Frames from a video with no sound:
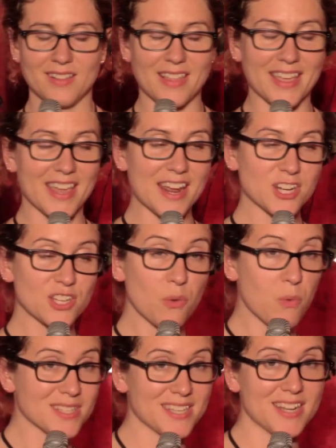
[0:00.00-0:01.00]
Like it actually
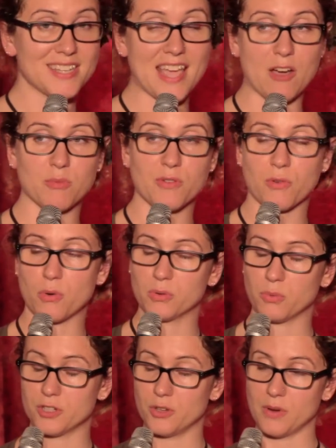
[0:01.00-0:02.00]
wasn't a town before
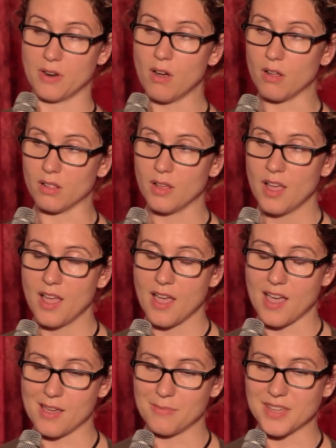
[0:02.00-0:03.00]
World War II at all.
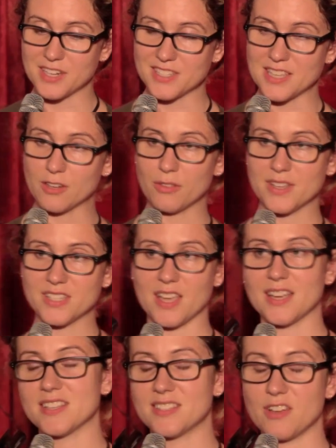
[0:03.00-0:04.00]
They just sent all these
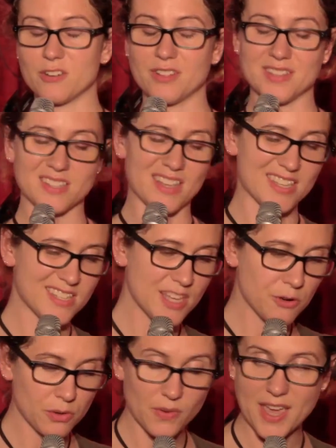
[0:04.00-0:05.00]
scientists there to this like
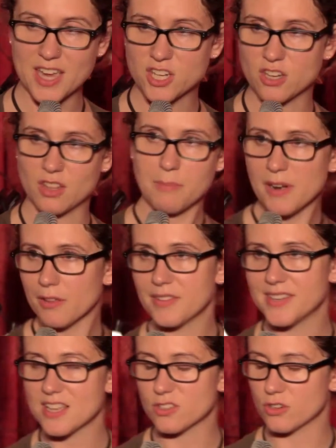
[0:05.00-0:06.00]
secret location in the middle of
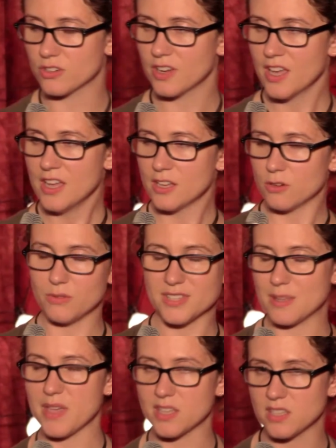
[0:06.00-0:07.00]
the desert to do
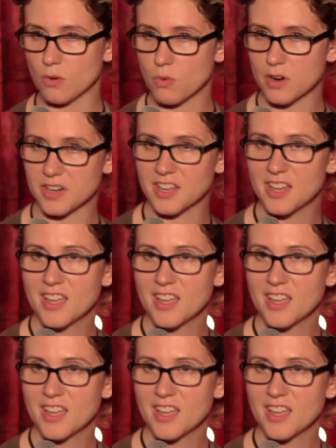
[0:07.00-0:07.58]
this amazing work.